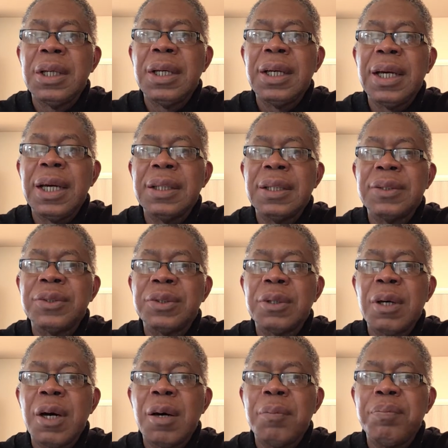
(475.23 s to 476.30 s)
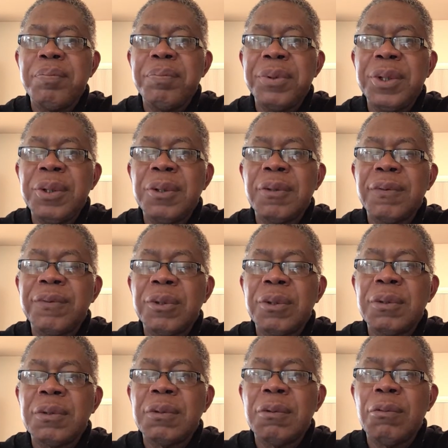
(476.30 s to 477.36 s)
and it's a beautiful,
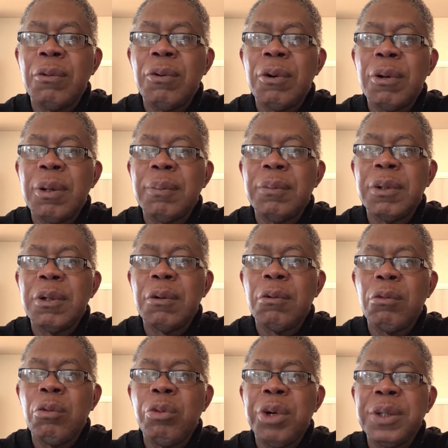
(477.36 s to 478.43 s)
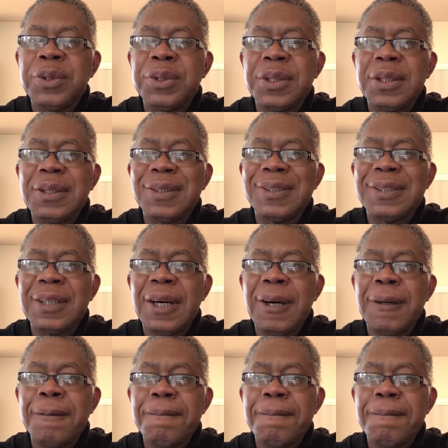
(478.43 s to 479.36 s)
warm, rich sound.